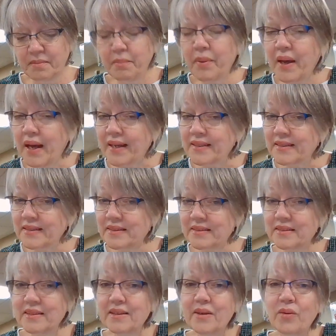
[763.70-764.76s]
But
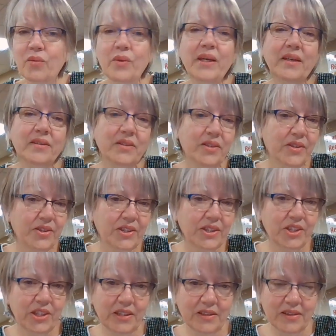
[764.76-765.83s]
we can turn to
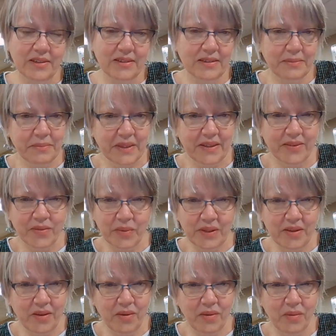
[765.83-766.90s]
Jesus because we
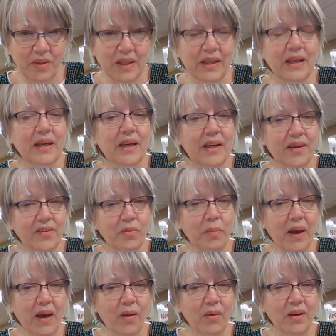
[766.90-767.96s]
know his
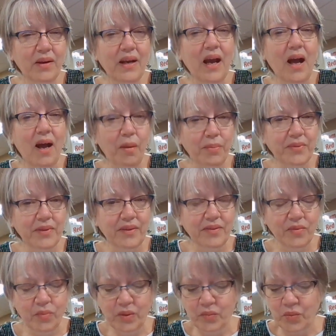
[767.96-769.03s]
power helps
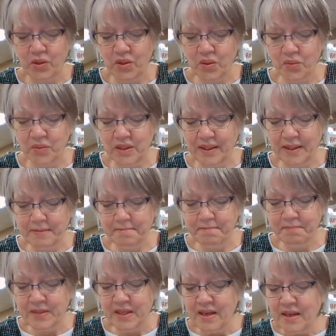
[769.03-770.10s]
us when we're lonely.
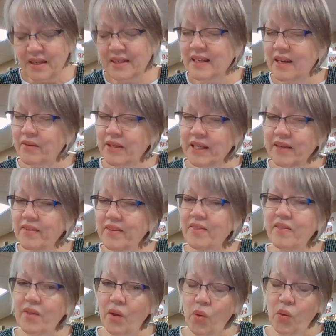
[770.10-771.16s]
Now,
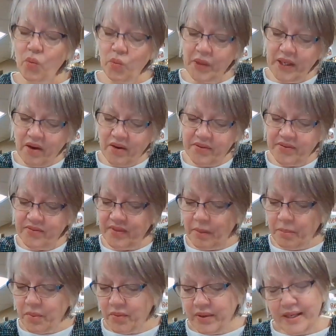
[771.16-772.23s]
even though we are
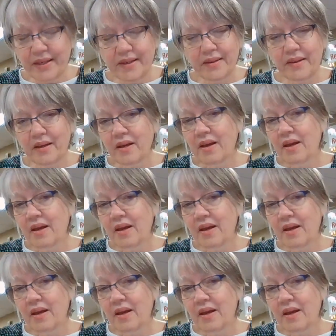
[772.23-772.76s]
separated